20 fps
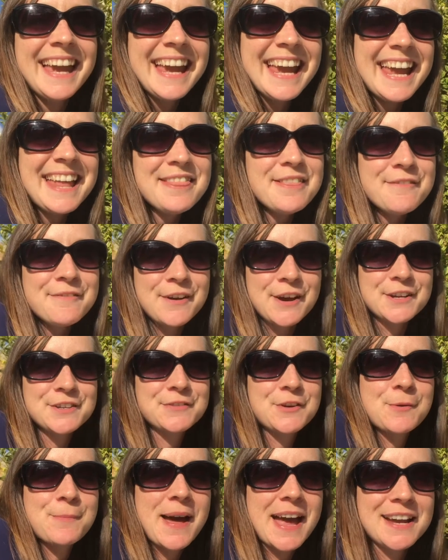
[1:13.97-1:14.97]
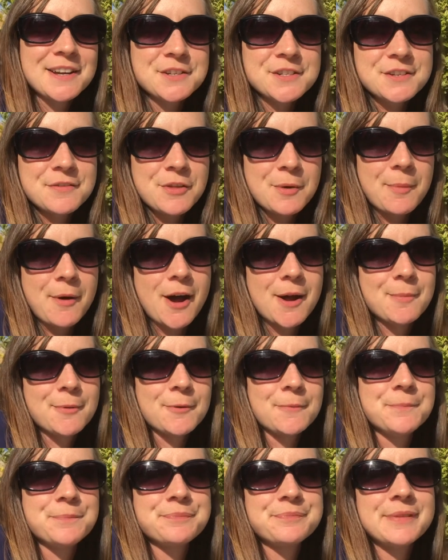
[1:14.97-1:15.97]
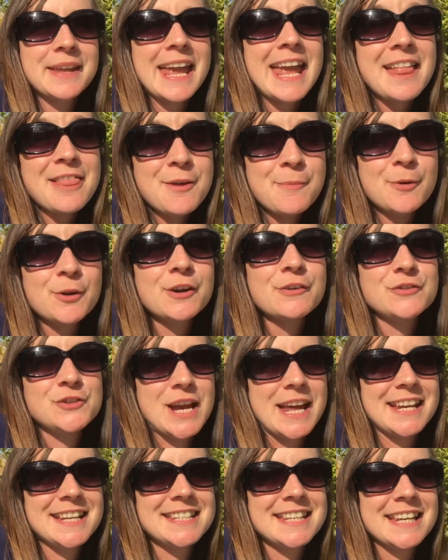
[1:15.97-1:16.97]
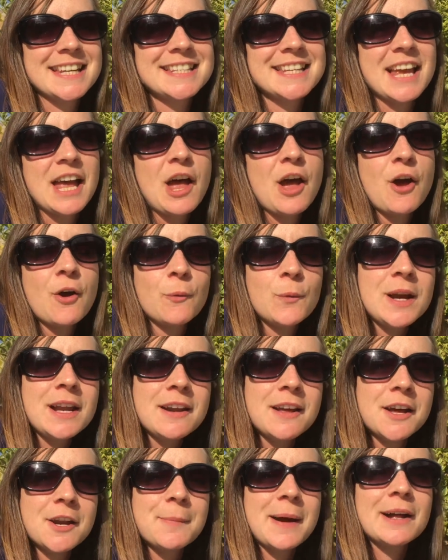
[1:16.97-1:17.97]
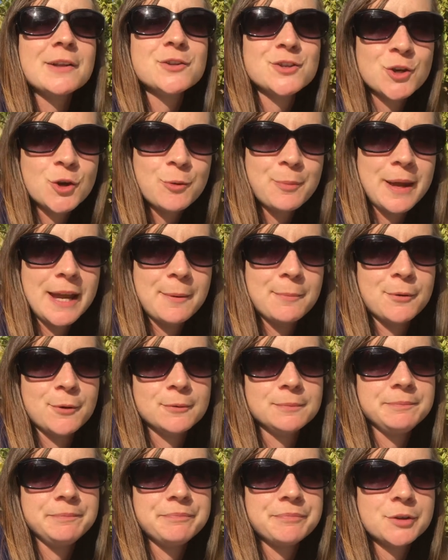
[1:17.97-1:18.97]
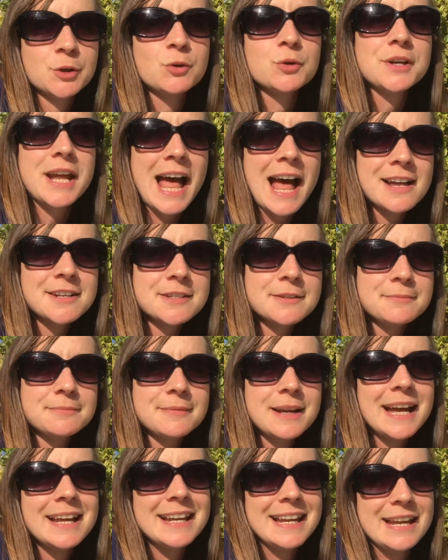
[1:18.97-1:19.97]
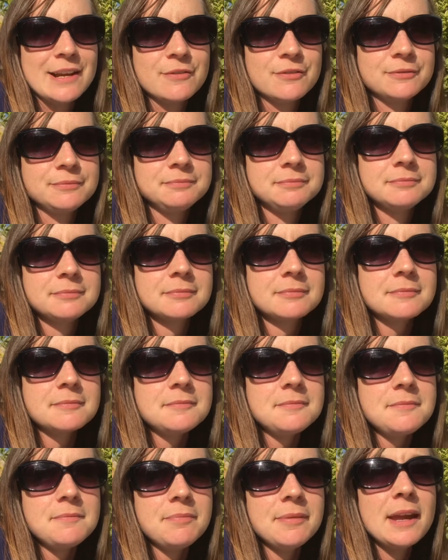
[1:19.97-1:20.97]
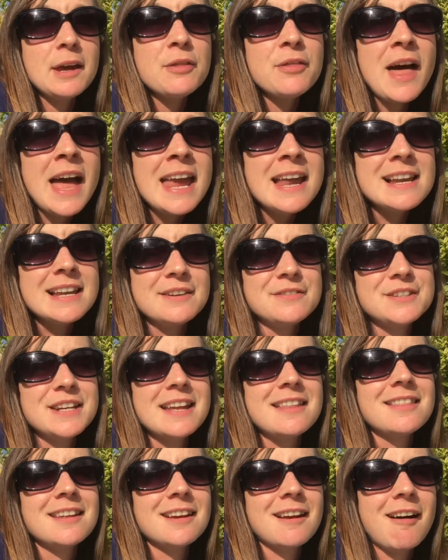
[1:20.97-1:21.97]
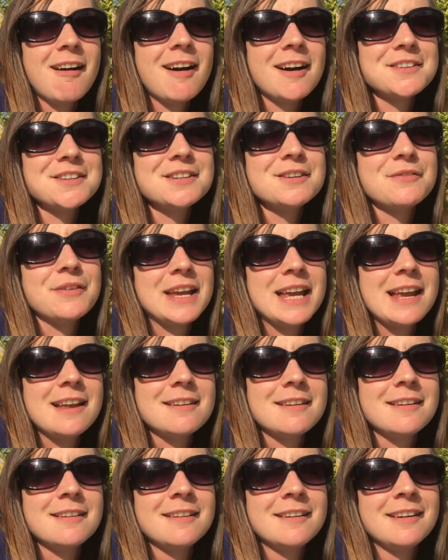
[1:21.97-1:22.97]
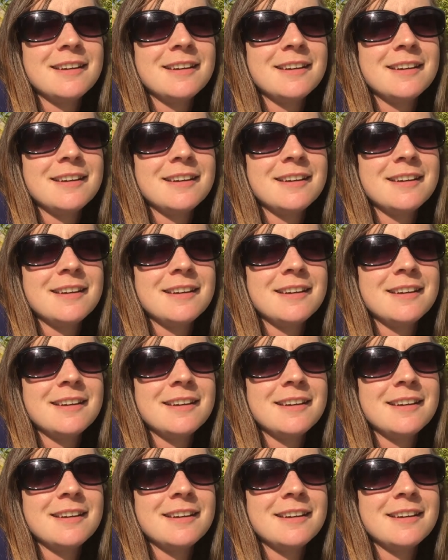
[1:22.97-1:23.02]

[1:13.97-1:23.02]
In the first few pages of the Bible, in the book of Genesis, we learn about two people called Adam and Eve. They lived in the Garden of Eden.